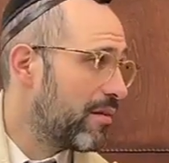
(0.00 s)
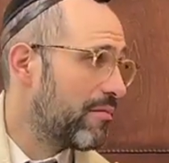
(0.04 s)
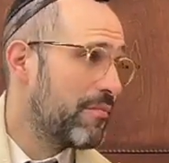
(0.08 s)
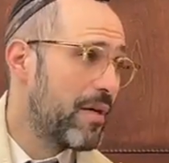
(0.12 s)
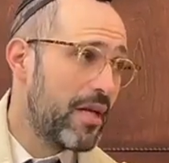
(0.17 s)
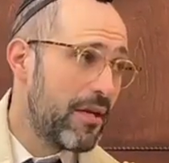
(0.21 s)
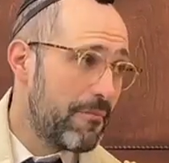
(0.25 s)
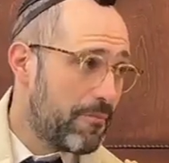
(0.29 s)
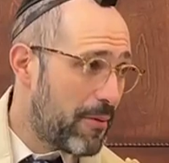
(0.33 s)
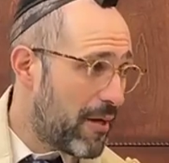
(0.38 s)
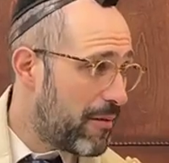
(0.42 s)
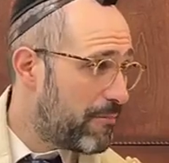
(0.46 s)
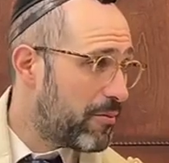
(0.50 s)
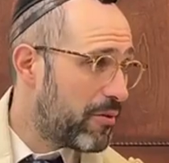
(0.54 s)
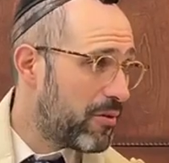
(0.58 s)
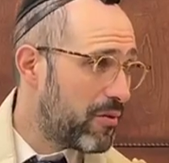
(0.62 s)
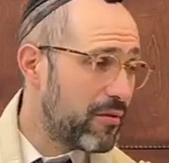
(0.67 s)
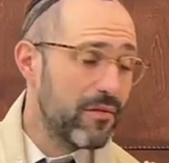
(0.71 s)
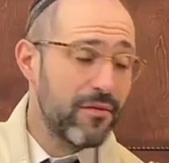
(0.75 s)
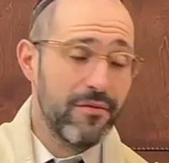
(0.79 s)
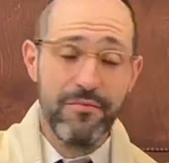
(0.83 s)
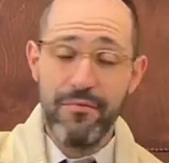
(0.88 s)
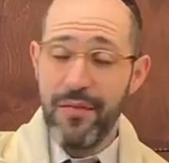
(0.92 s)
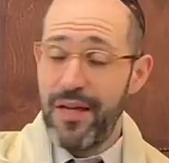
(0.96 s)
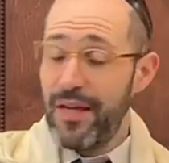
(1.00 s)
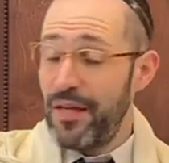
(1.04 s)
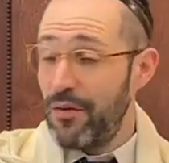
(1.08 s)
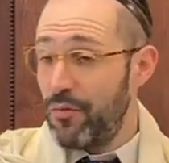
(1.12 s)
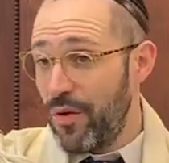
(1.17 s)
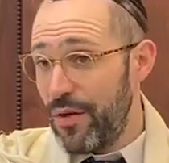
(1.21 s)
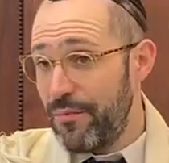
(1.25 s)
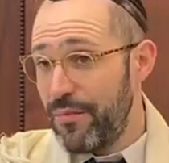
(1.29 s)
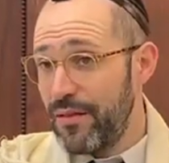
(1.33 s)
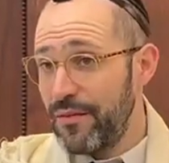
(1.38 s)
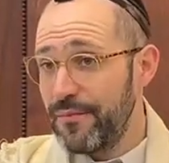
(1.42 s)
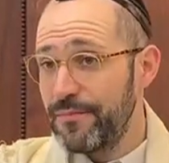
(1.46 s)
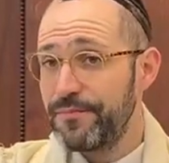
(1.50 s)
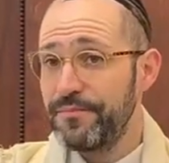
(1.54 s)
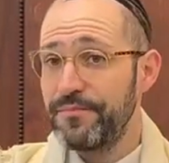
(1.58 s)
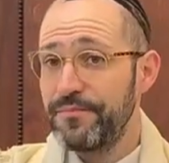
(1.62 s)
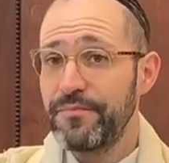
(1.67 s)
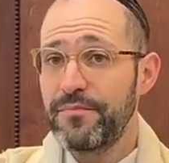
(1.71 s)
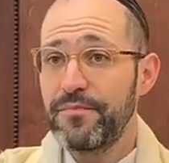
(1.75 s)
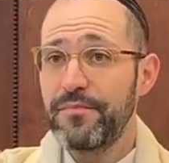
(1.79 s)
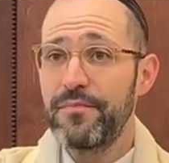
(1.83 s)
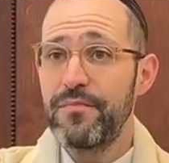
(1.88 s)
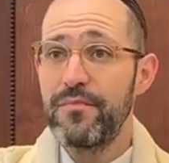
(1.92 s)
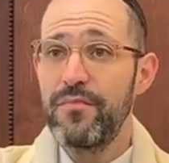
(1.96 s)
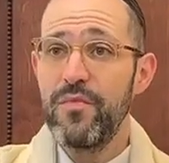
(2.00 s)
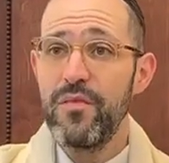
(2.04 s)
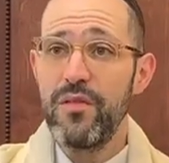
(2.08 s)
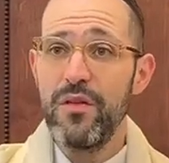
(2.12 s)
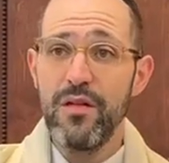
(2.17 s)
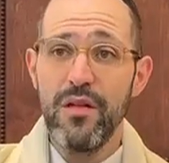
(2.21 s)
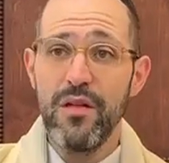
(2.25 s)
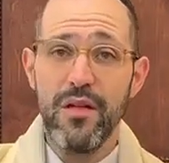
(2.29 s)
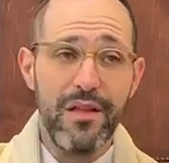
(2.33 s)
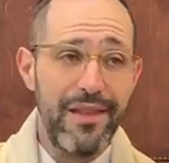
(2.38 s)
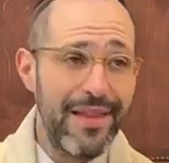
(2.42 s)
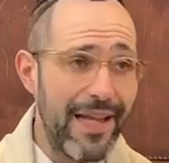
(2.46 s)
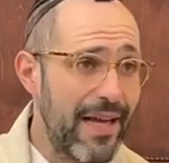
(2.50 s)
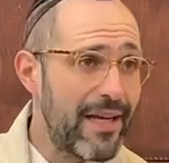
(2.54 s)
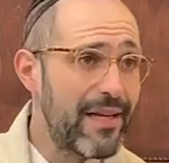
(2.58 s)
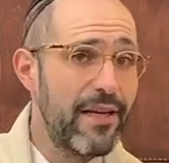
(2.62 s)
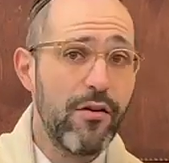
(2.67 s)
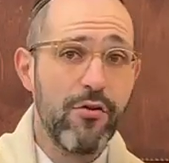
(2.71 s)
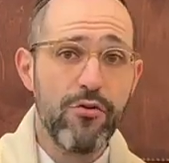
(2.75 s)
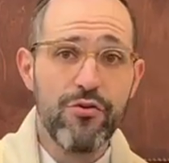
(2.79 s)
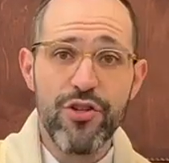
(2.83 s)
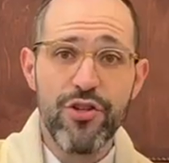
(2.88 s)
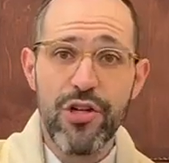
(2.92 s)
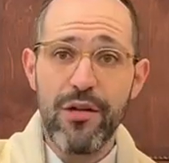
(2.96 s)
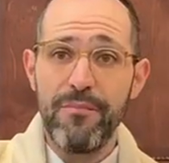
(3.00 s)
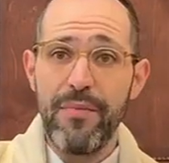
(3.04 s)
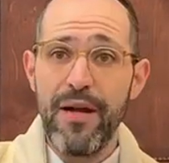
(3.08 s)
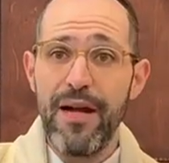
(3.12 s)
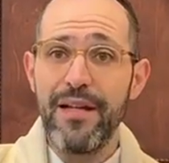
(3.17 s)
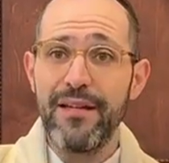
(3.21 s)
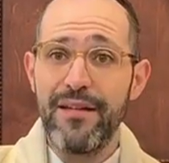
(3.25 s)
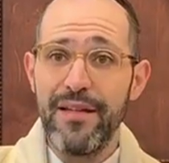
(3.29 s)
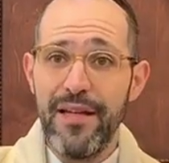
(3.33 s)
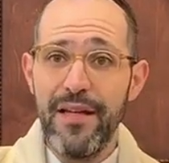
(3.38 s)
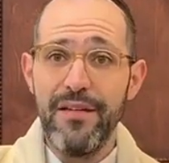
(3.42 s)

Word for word: Many people, many women, light Nerot Shabbat